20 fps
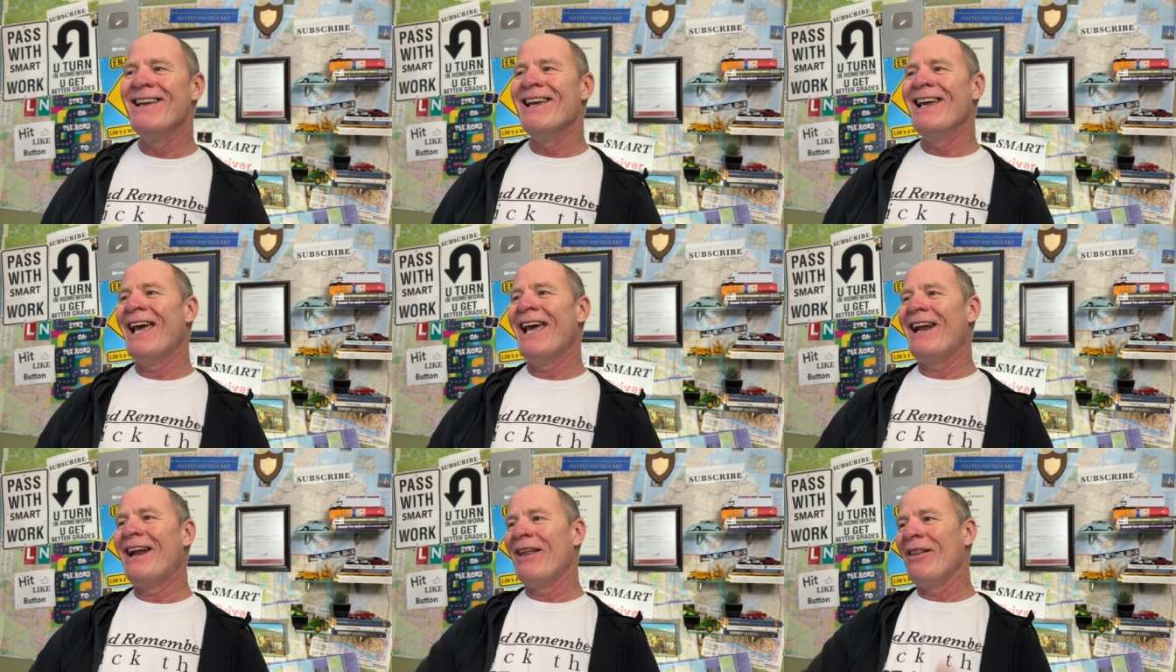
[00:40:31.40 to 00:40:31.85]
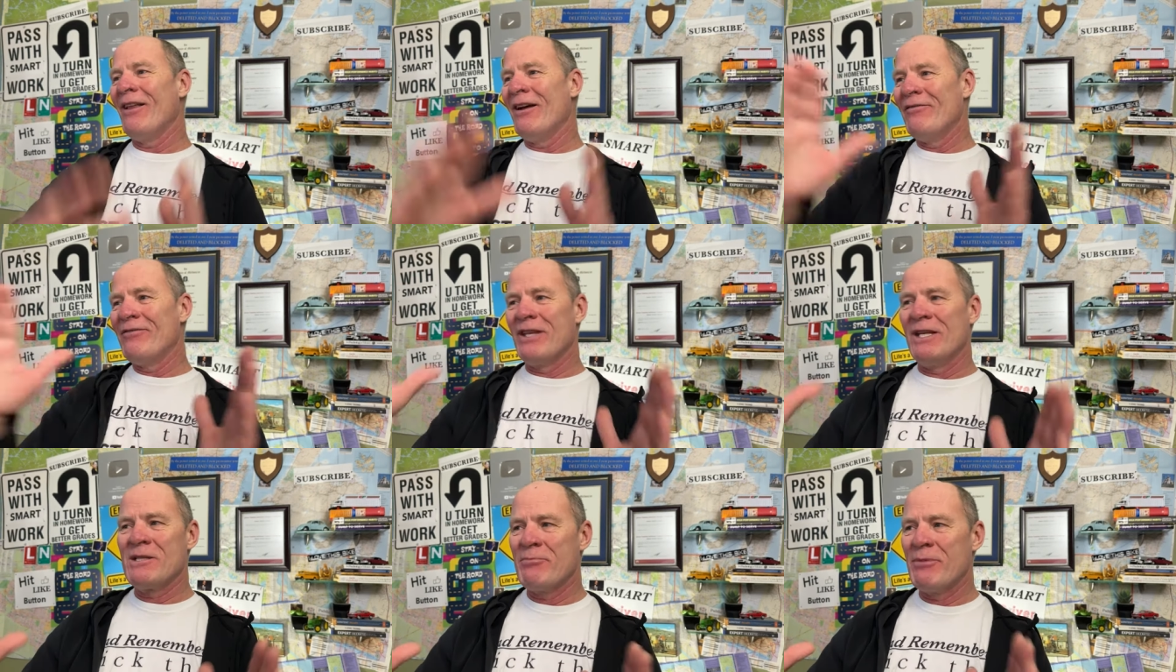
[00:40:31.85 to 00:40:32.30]
and I
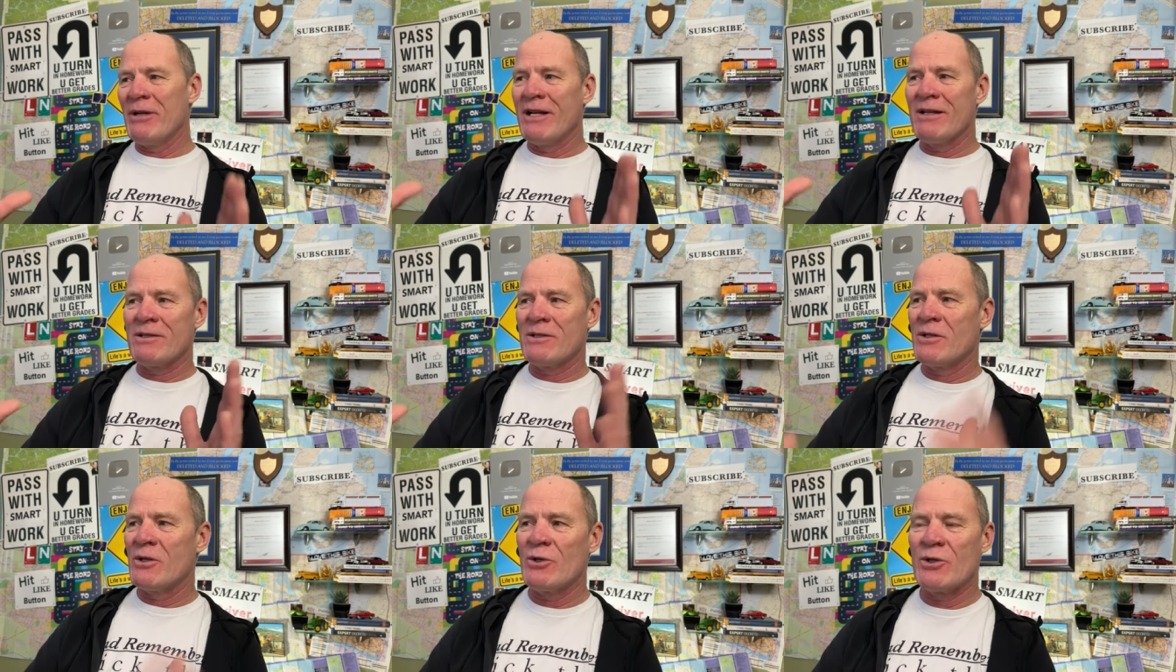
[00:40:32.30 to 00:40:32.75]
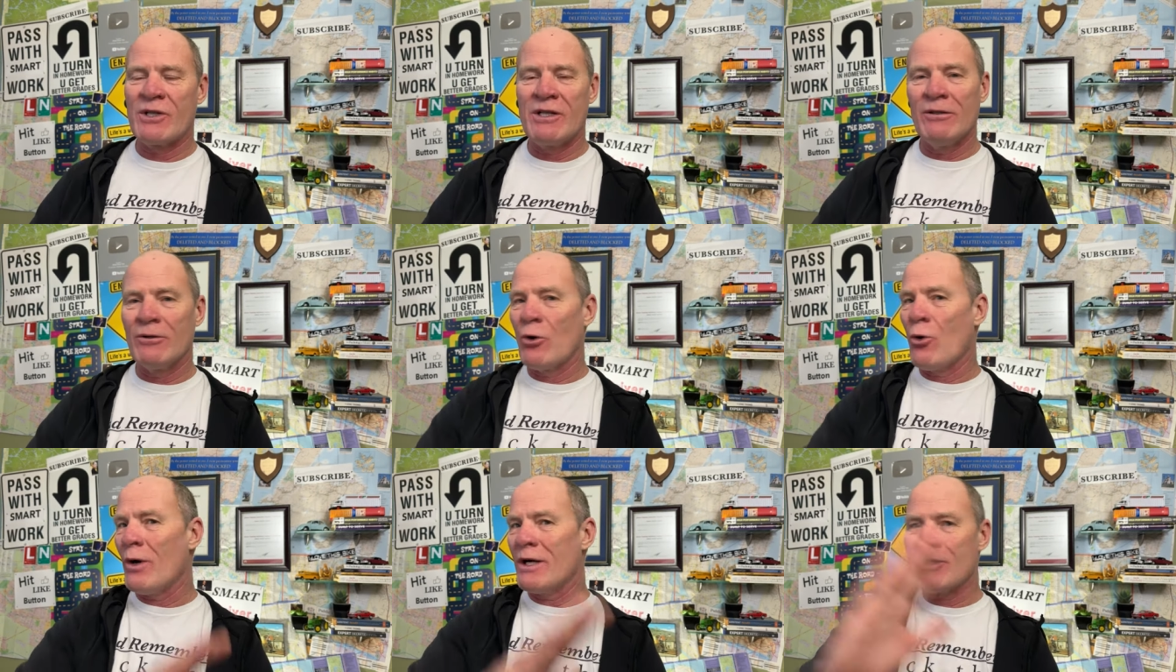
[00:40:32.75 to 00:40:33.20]
love this because there's
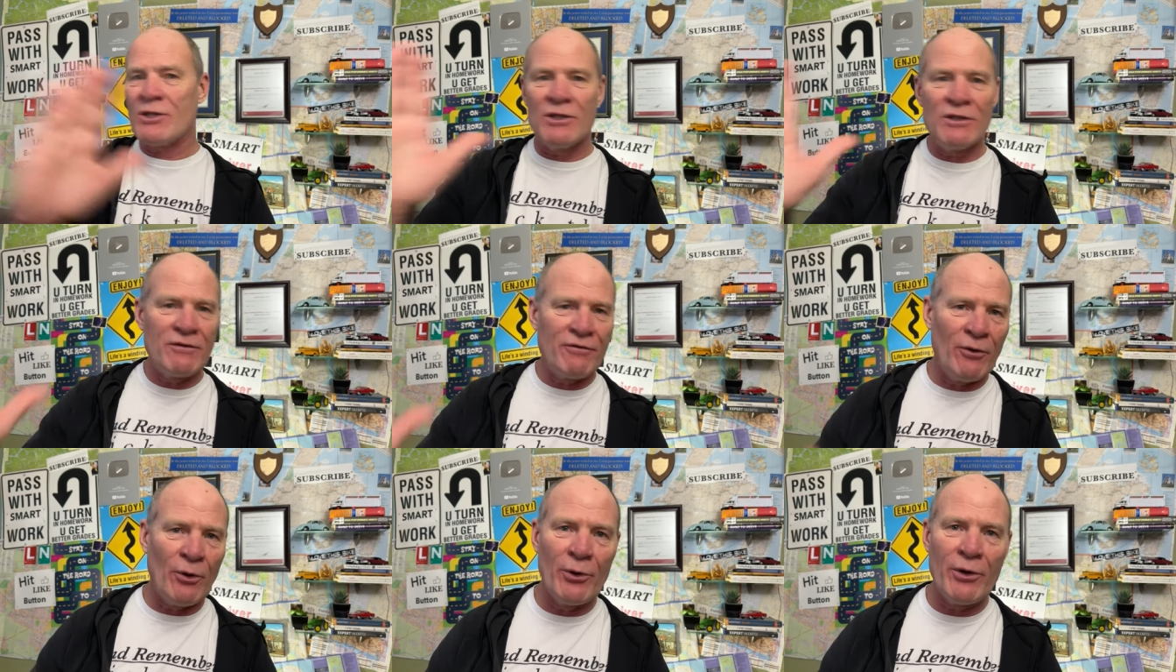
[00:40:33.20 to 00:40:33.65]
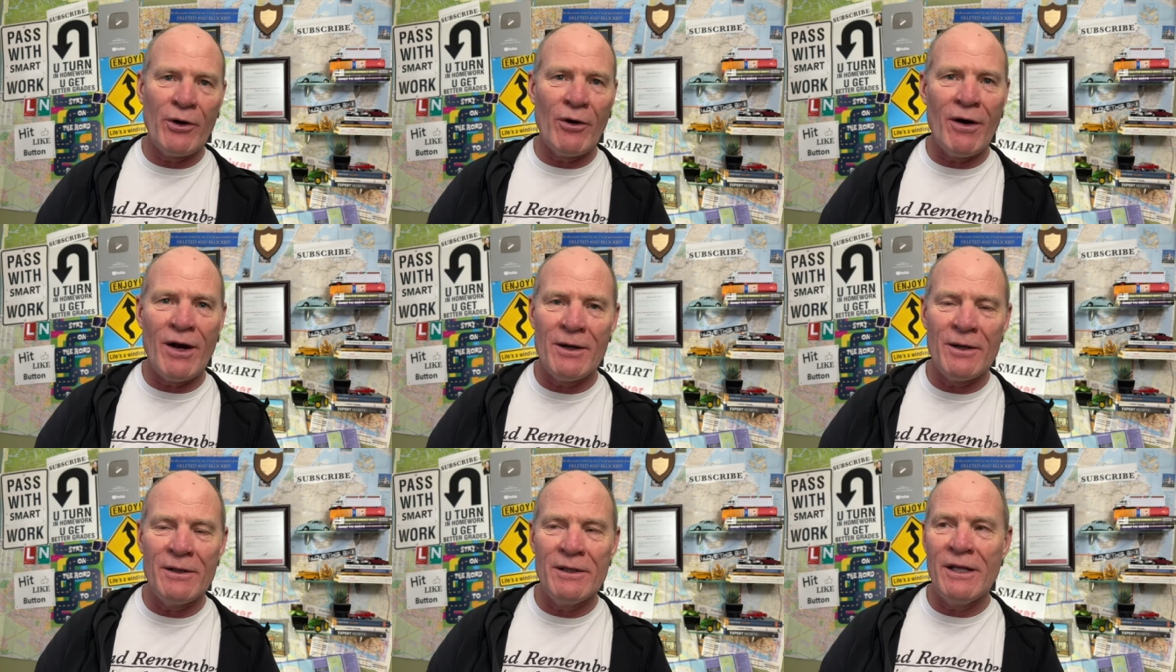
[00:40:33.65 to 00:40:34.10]
still questions floating
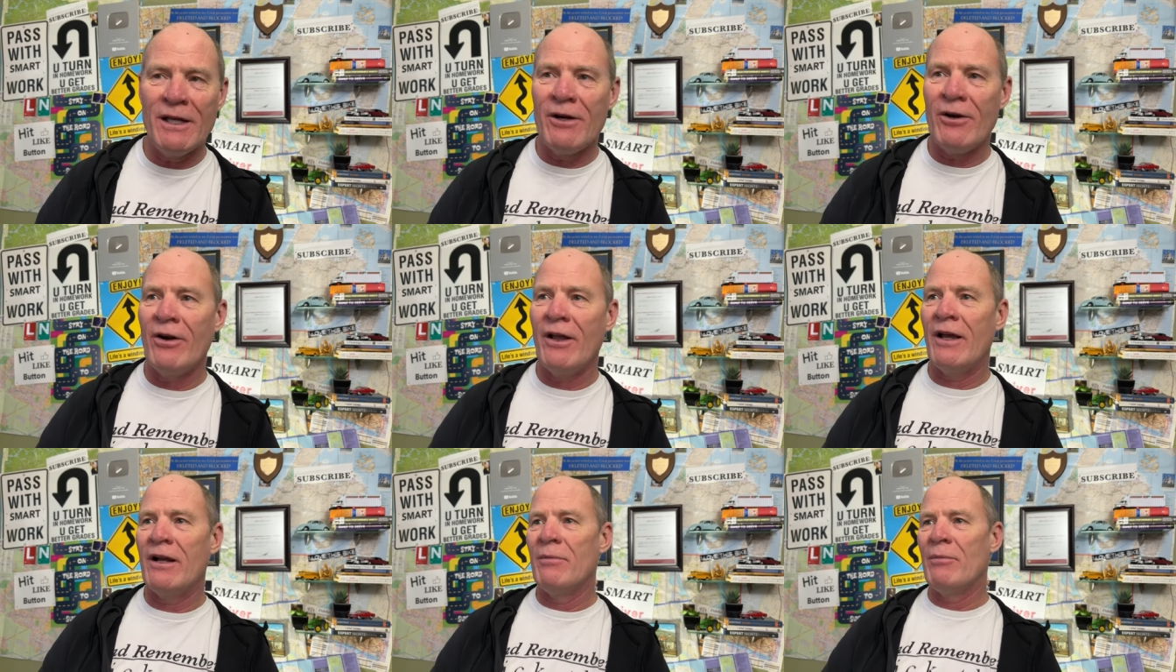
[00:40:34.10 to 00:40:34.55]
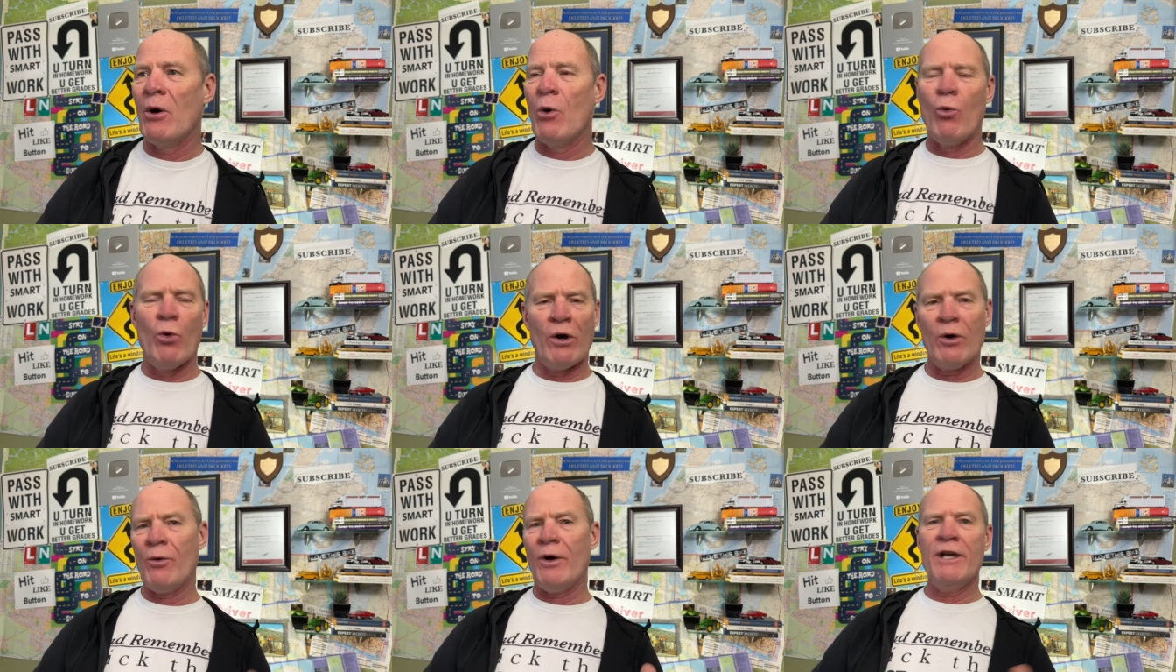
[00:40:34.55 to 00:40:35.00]
around on the internet about
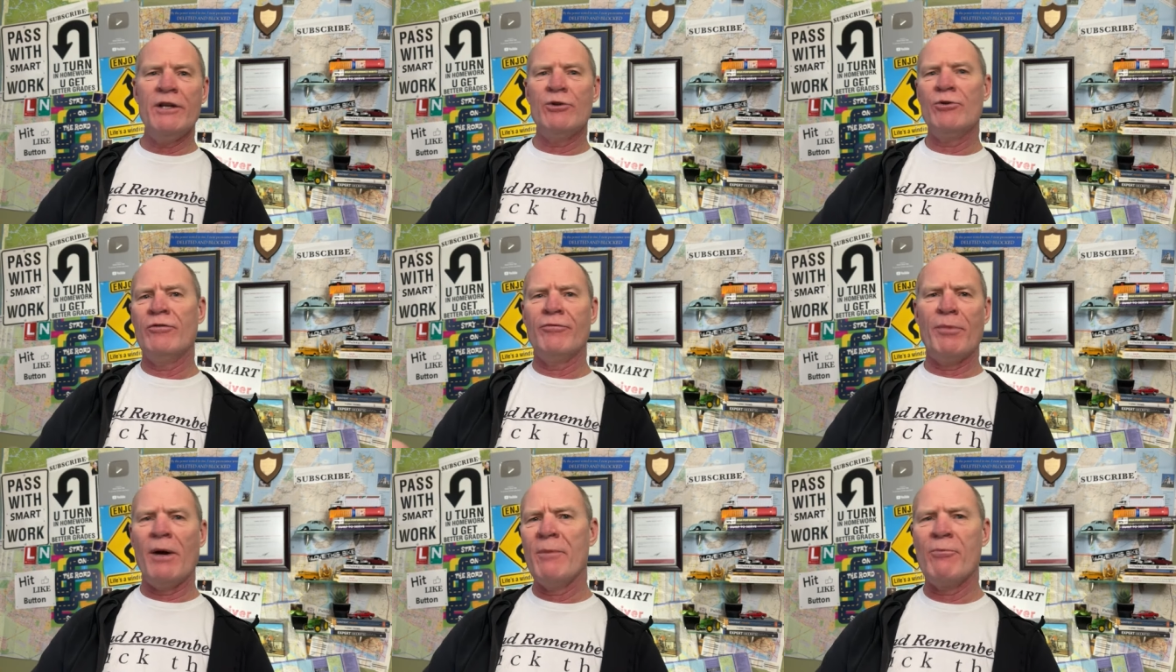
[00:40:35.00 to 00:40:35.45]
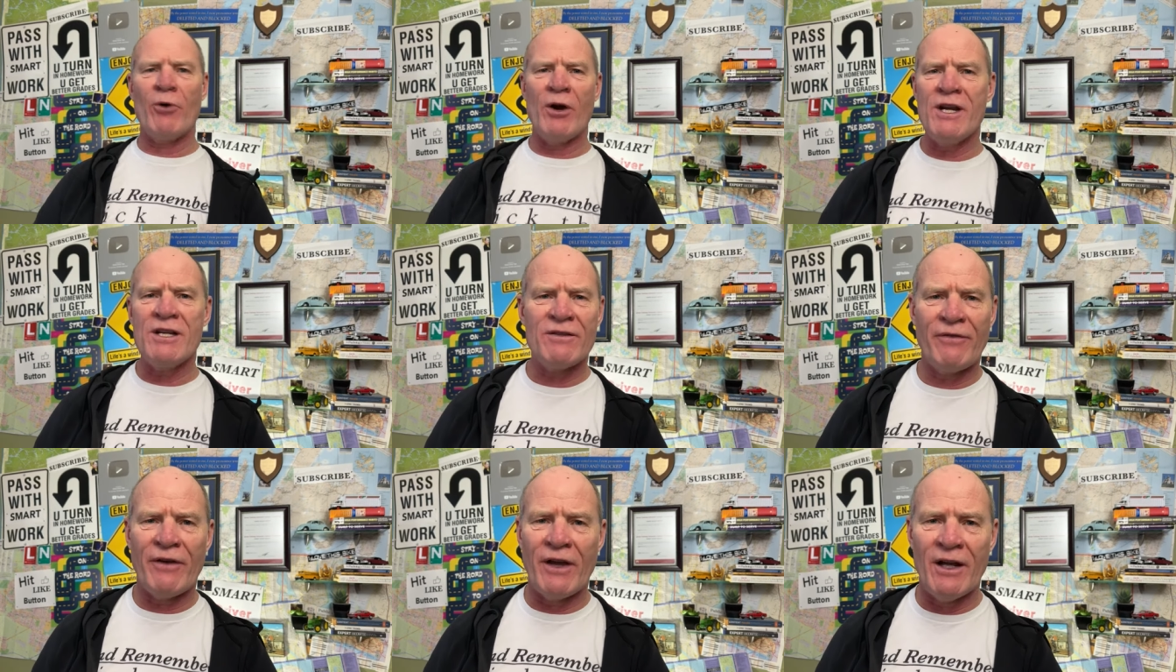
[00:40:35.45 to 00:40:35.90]
what do I do if my
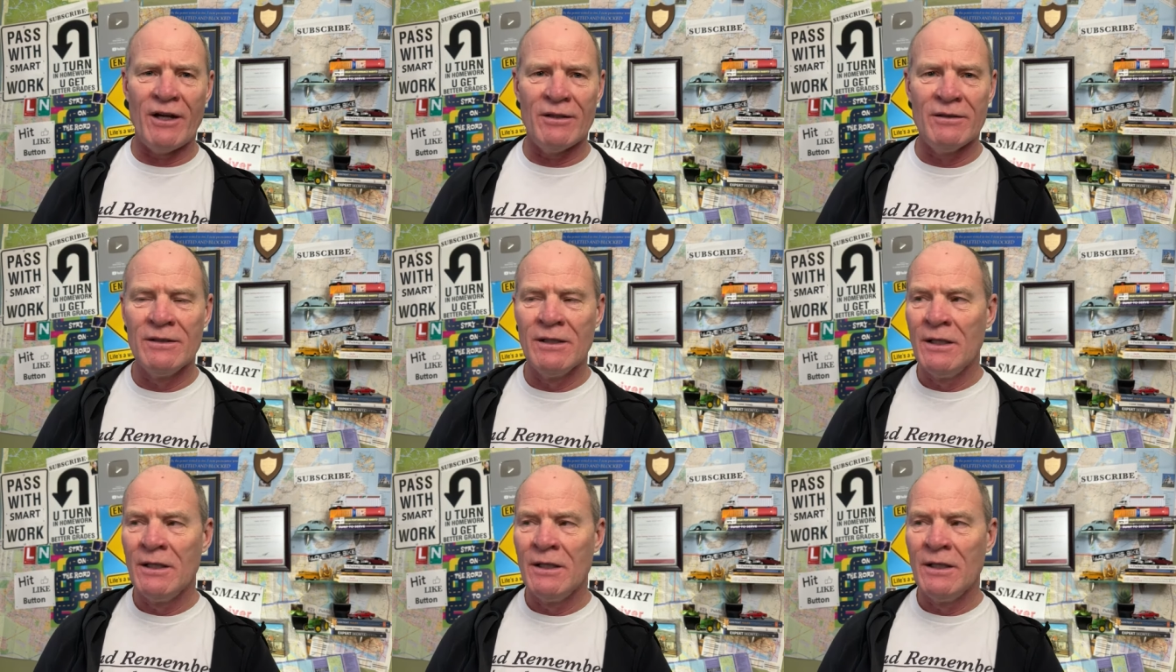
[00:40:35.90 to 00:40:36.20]
brakes fail?